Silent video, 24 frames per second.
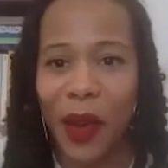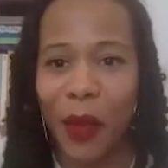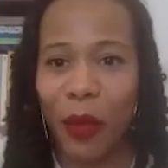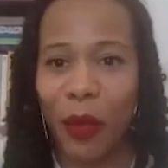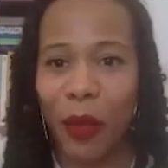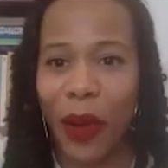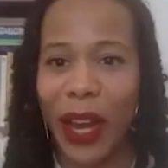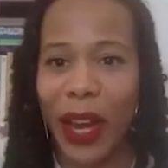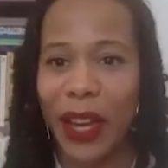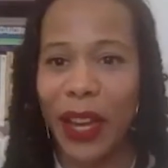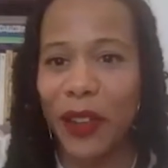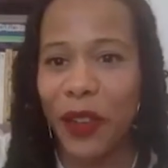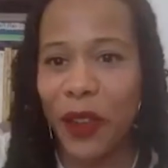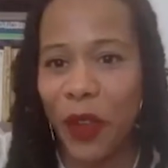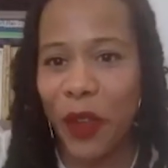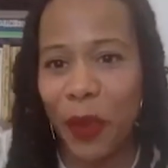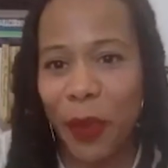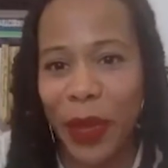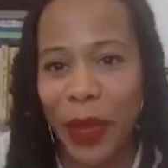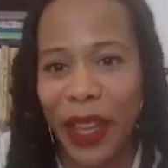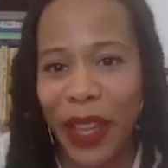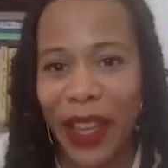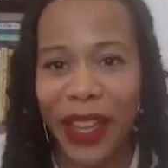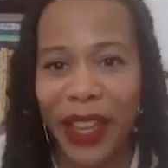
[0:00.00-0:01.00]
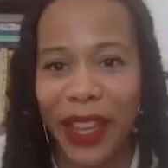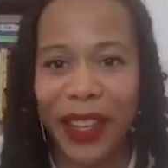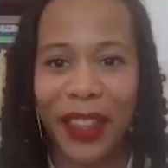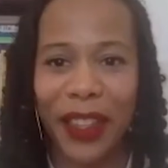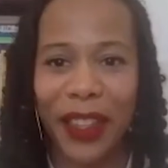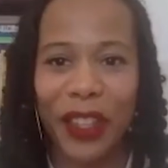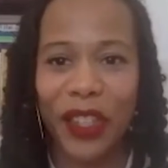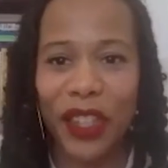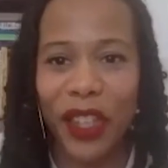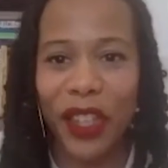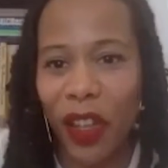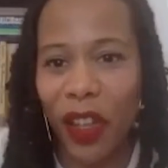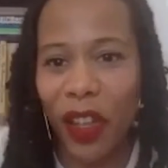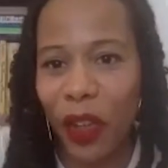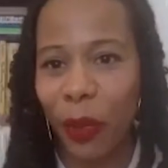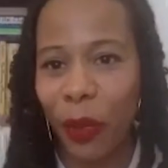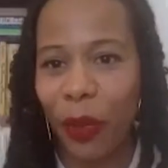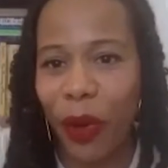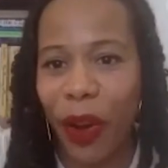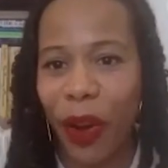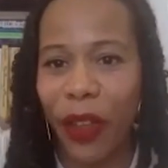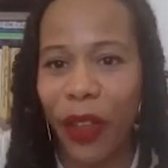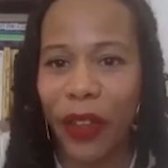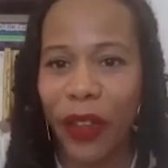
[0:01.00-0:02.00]
Brand Nubian and the Jungle
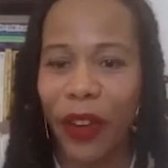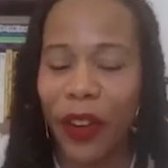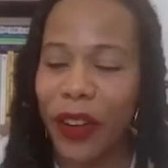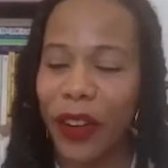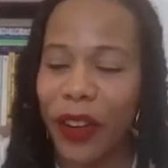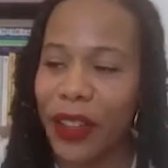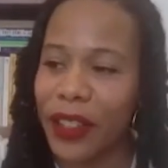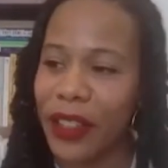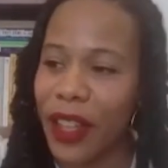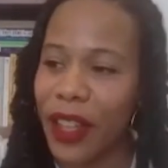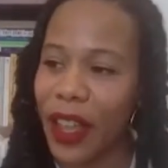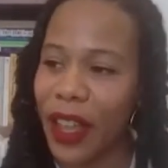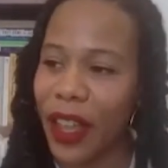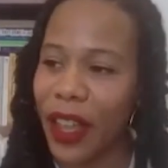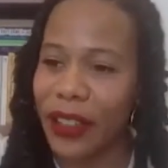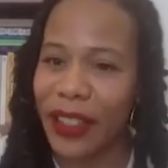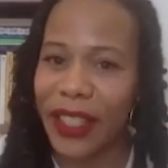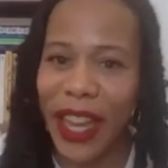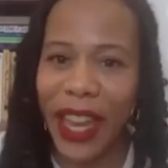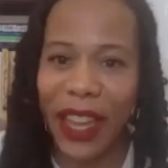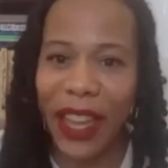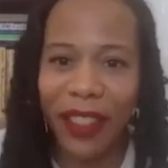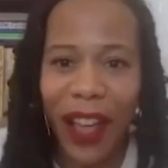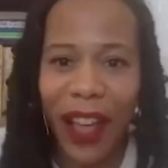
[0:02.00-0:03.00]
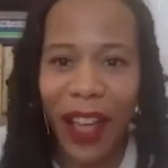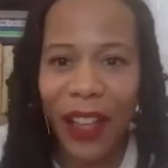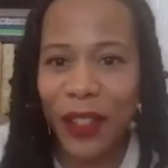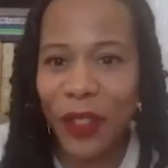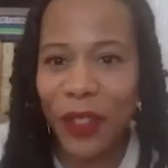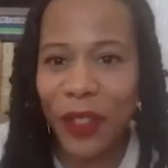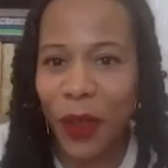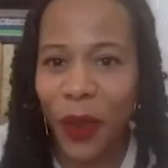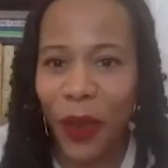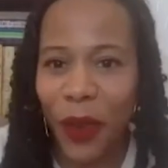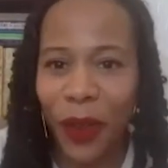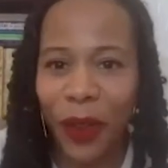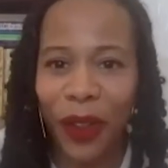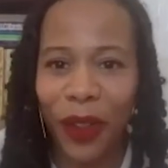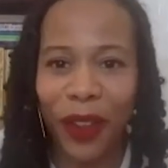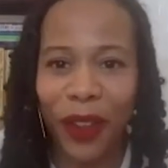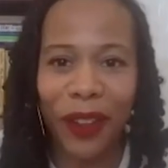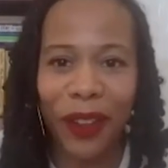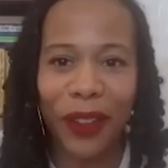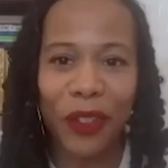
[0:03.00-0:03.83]
Brothers and De La Soul,